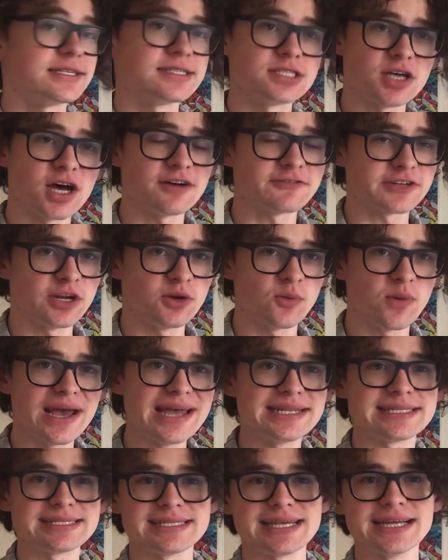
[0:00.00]
Soft and
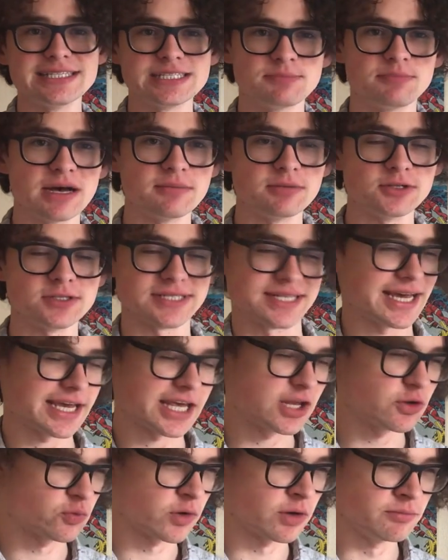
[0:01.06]
Wet sends bubbles that
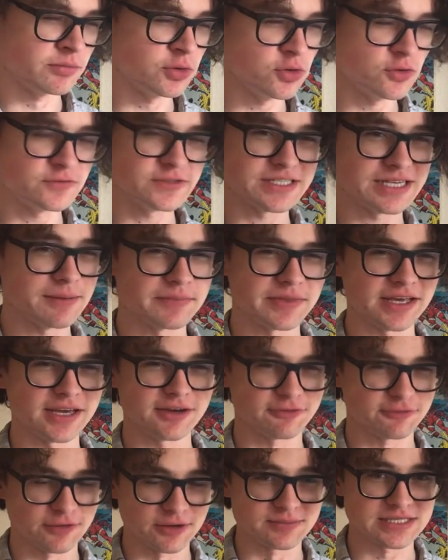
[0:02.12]
can remove
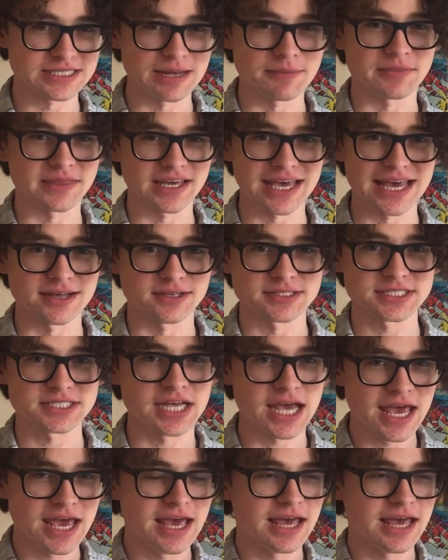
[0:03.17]
something from something else.